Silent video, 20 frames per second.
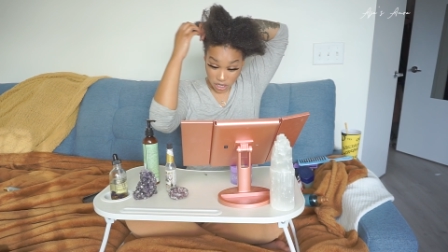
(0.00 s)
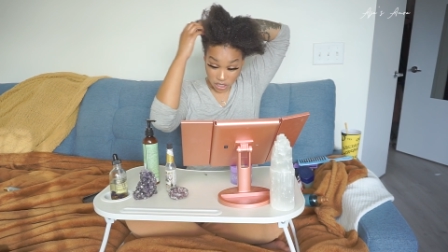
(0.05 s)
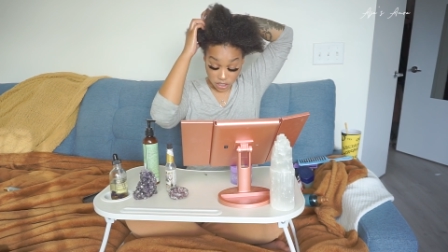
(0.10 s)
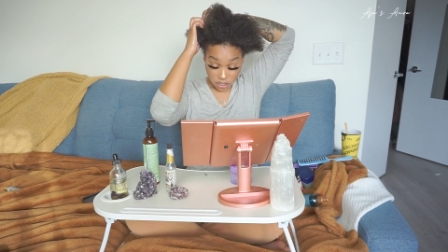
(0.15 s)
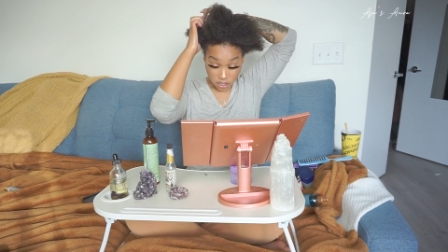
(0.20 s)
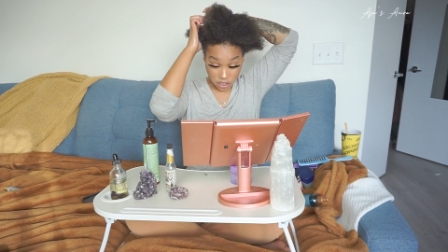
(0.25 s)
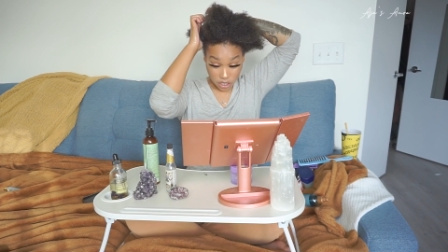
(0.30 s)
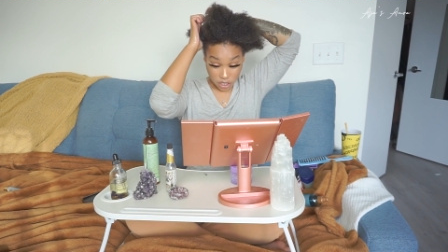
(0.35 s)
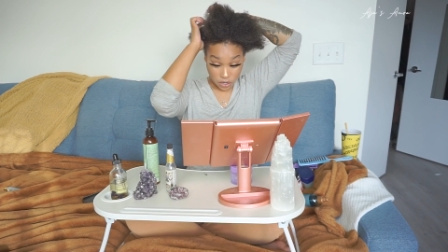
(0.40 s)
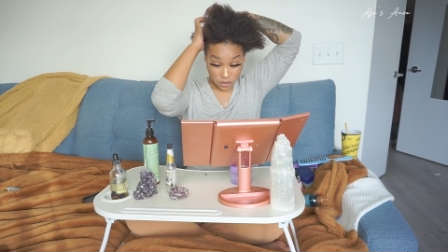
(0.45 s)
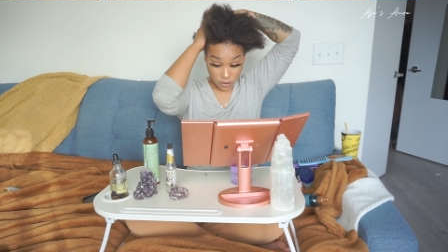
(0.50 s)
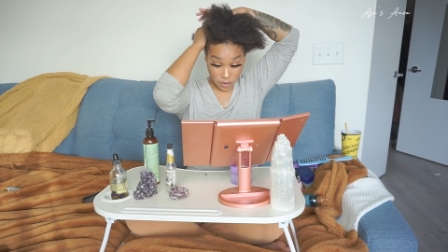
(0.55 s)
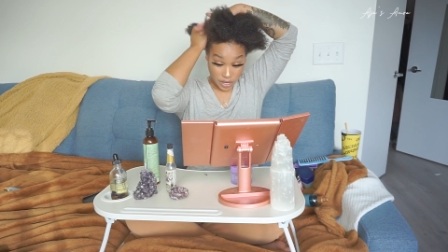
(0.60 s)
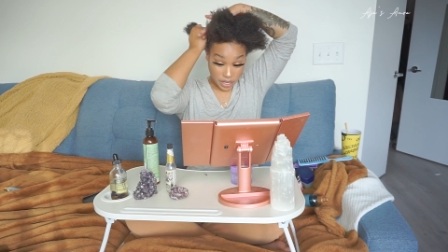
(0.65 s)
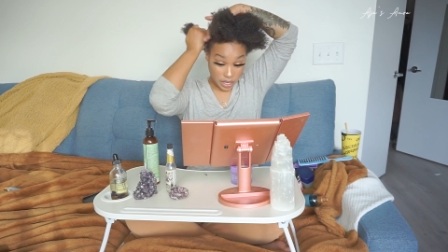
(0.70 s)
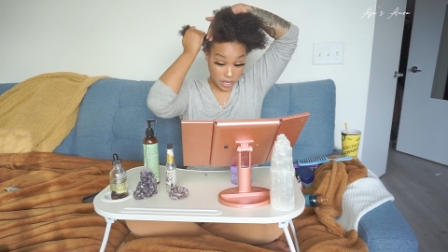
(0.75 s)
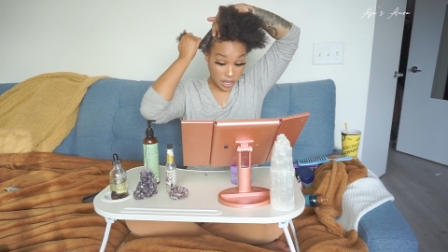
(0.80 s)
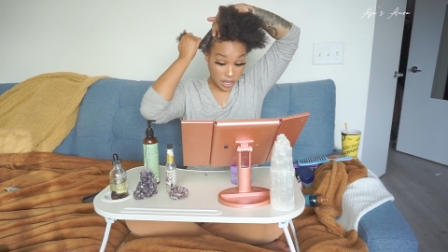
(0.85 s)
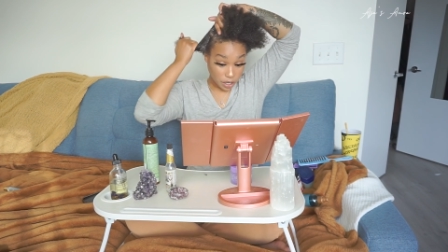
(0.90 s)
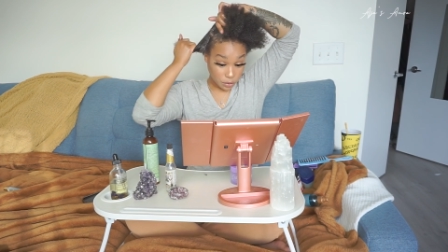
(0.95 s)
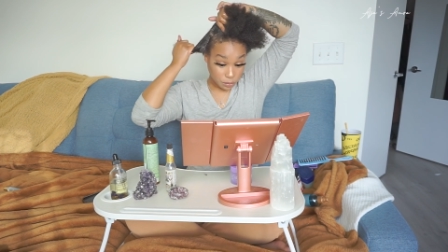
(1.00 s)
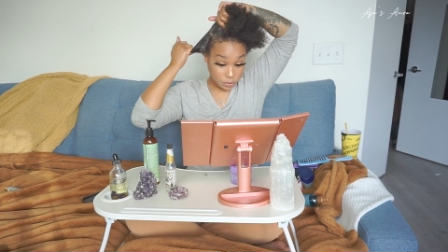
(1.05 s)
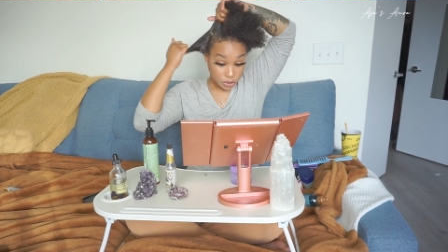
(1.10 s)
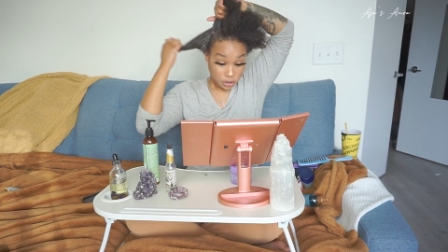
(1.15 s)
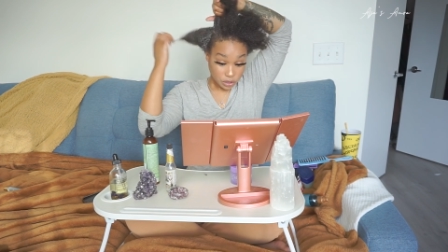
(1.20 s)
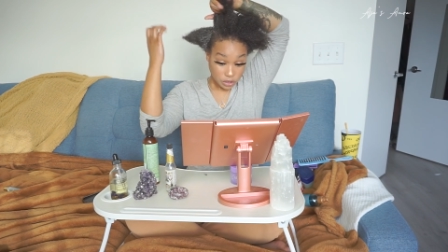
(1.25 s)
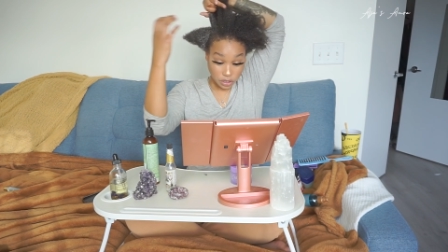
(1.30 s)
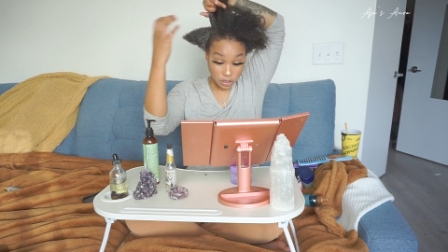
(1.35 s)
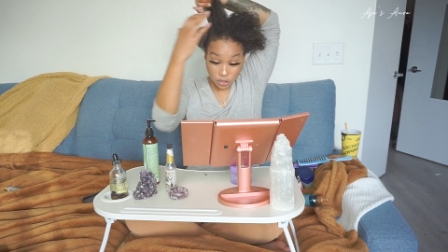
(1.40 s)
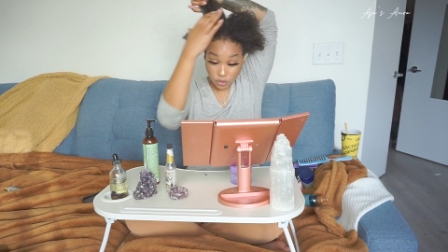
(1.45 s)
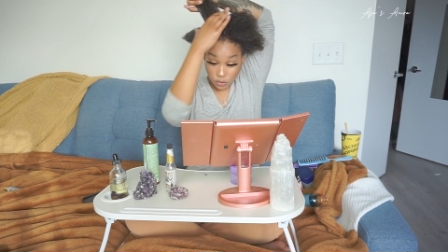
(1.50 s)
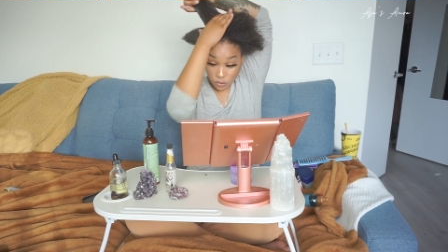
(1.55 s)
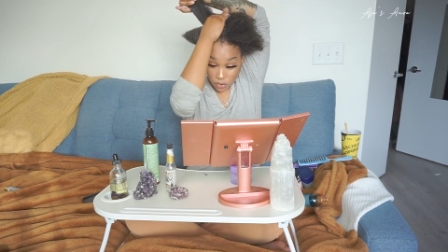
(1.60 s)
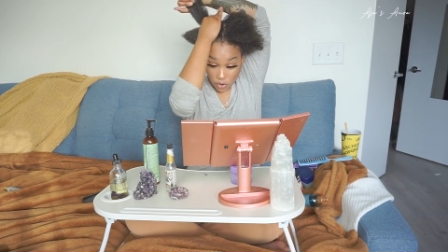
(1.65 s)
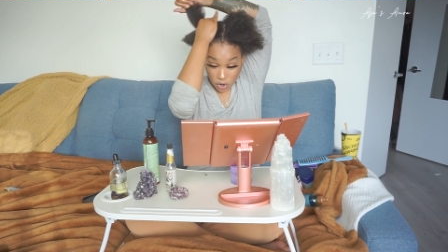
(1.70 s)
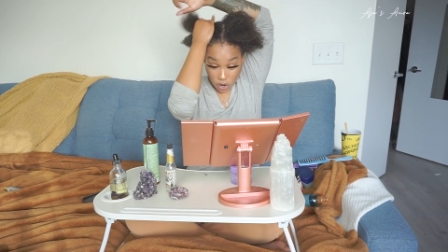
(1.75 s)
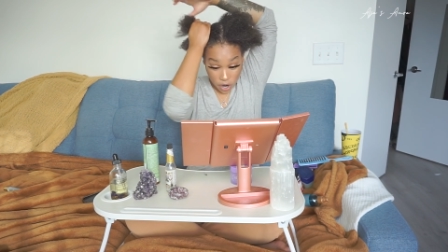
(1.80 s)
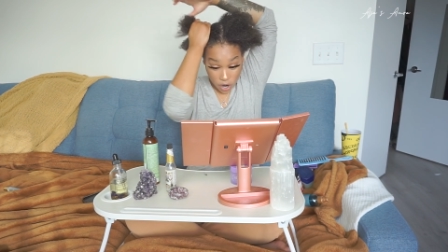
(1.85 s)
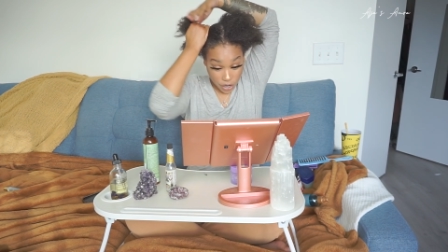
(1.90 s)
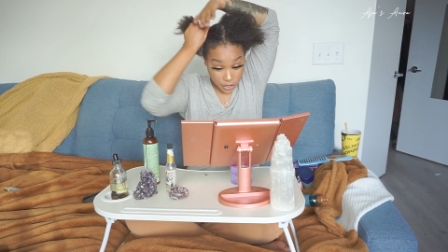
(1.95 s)
So it helps you
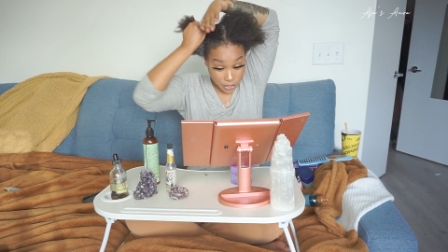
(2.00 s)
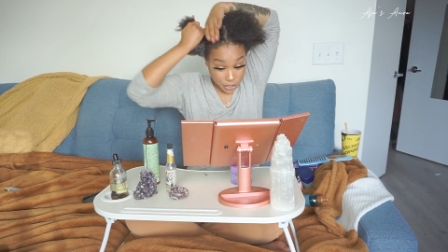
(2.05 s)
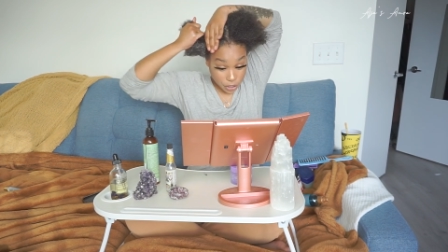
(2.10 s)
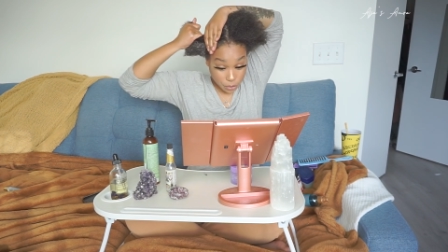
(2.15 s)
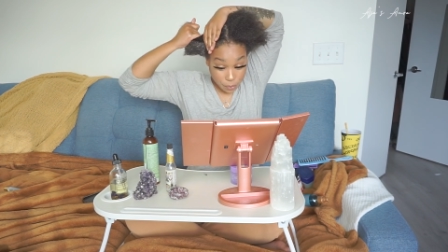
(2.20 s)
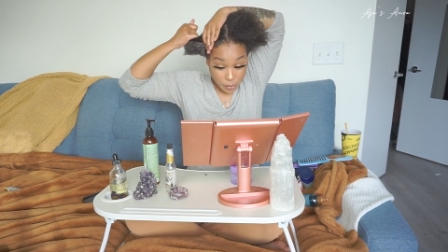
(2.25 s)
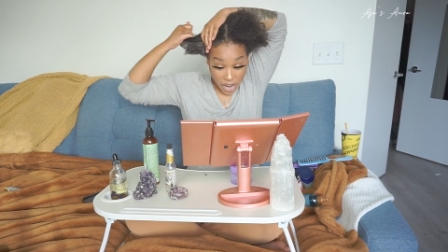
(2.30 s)
on your